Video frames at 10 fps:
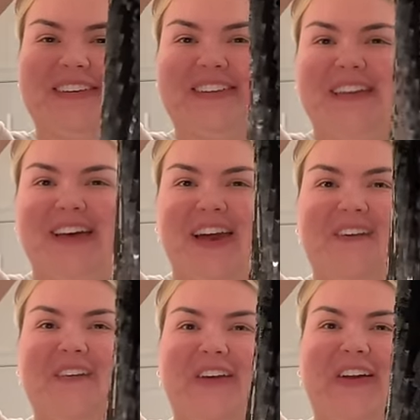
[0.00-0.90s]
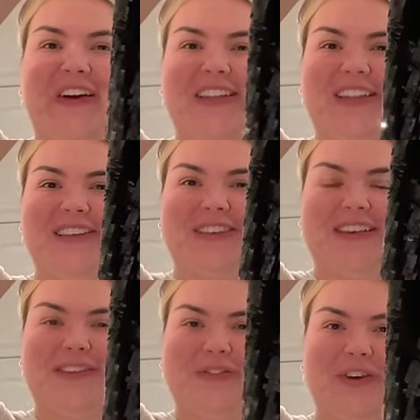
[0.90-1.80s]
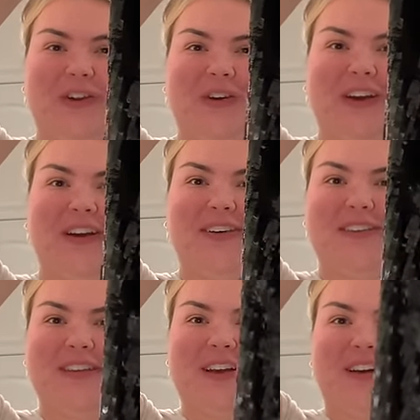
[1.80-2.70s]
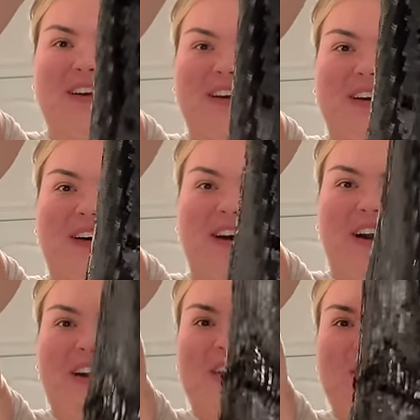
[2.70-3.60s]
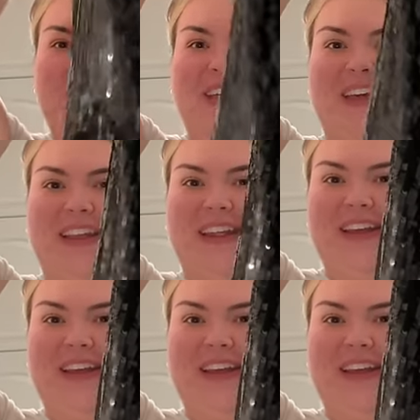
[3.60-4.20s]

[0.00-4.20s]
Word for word: Look how good this is for New Year's. Are you kidding?